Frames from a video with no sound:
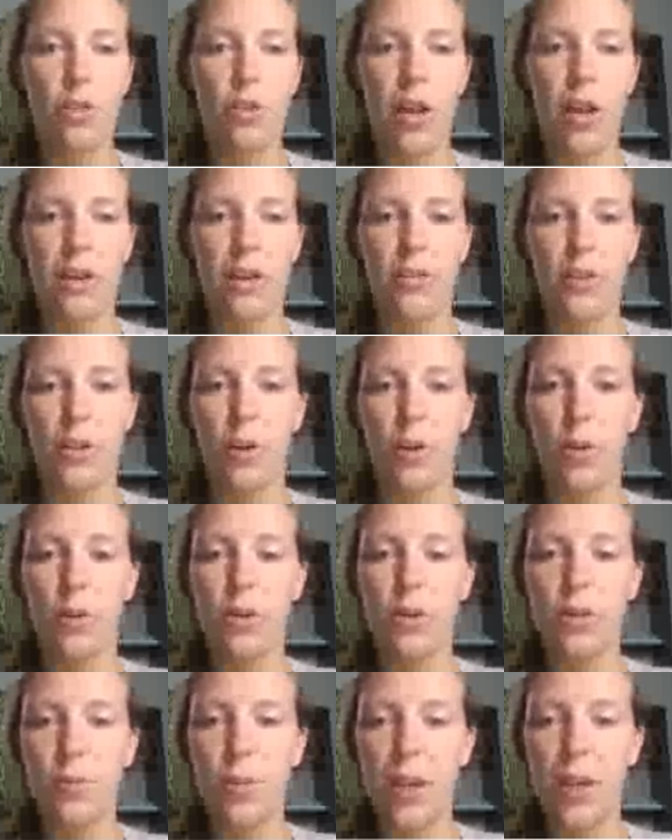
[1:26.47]
you have your
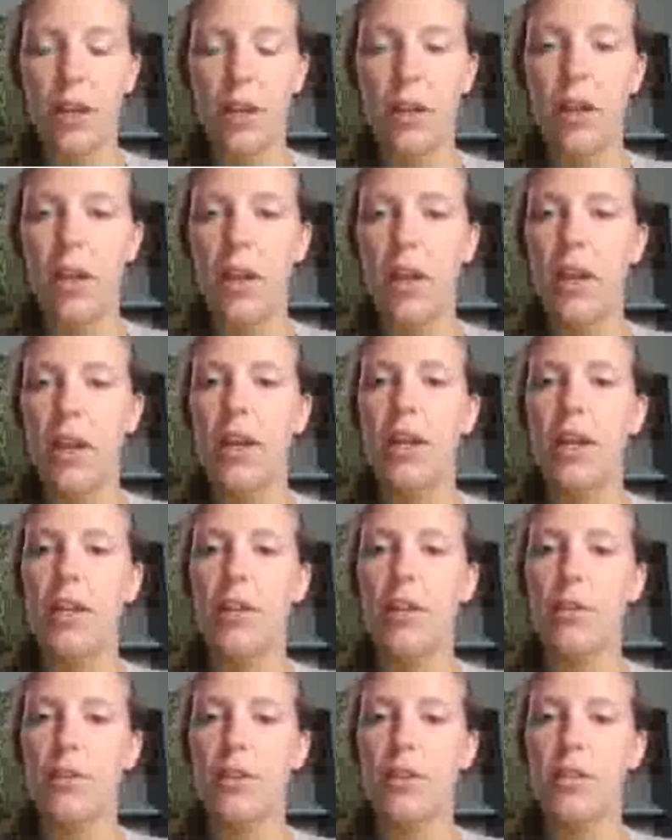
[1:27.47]
course mail,
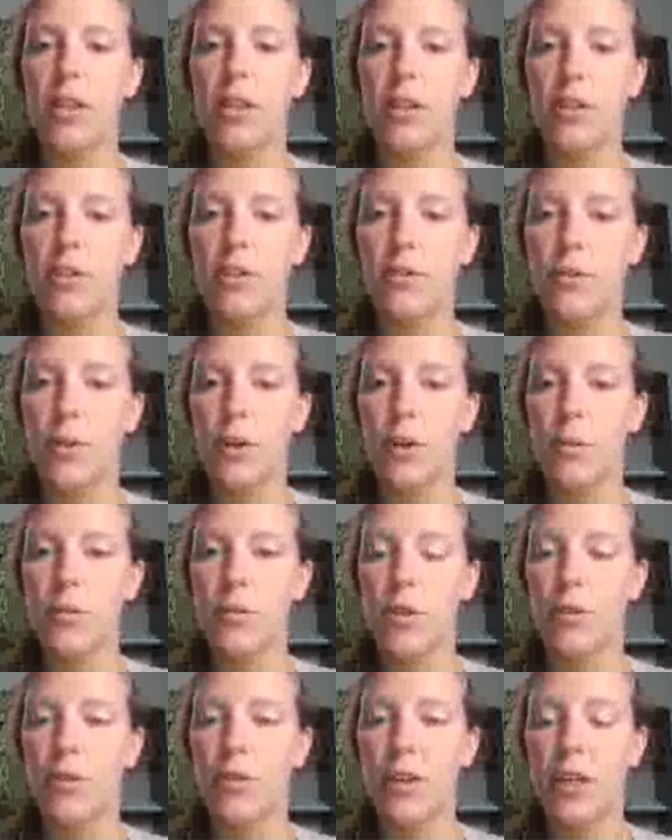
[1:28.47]
your discussion forums
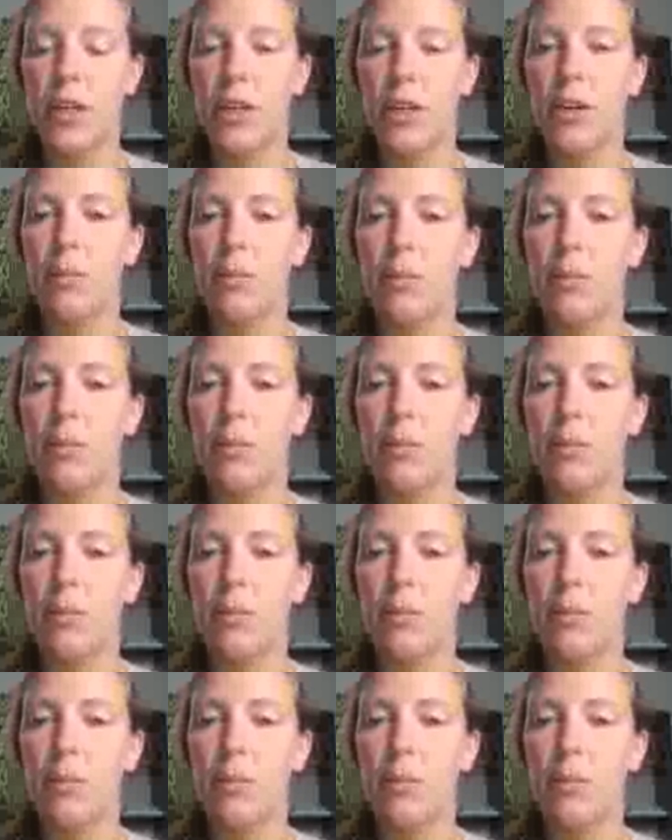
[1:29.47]
over here.